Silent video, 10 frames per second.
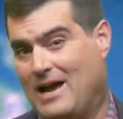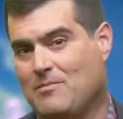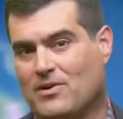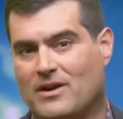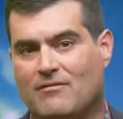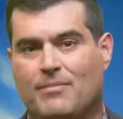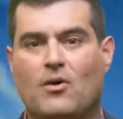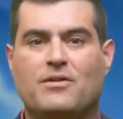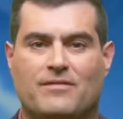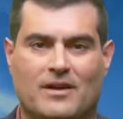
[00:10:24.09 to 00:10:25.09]
hybrid of
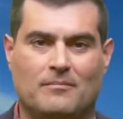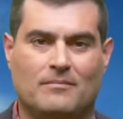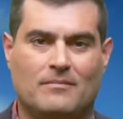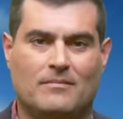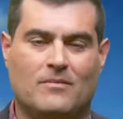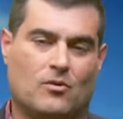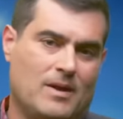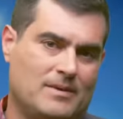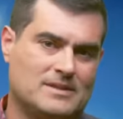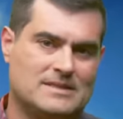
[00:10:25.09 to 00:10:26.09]
both of them, or
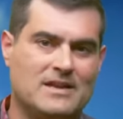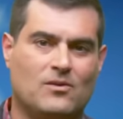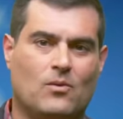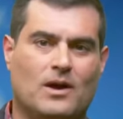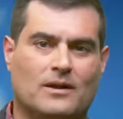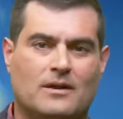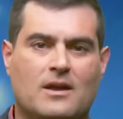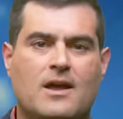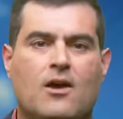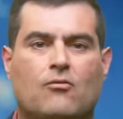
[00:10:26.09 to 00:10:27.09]
maybe it's neither one.
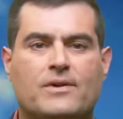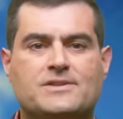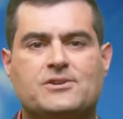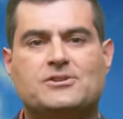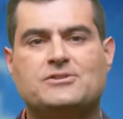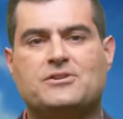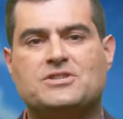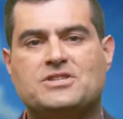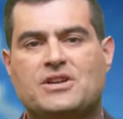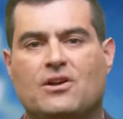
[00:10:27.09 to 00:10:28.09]
Researchers are
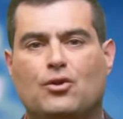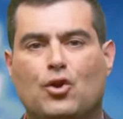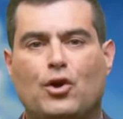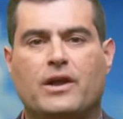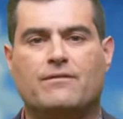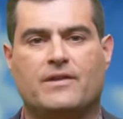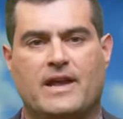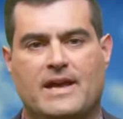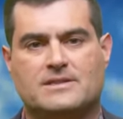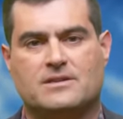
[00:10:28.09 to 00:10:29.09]
still looking for
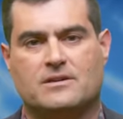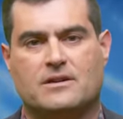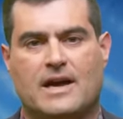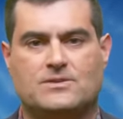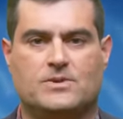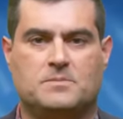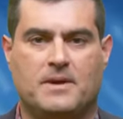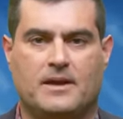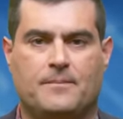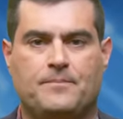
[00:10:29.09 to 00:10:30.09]
the answer as we
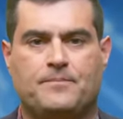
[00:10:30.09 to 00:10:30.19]
speak.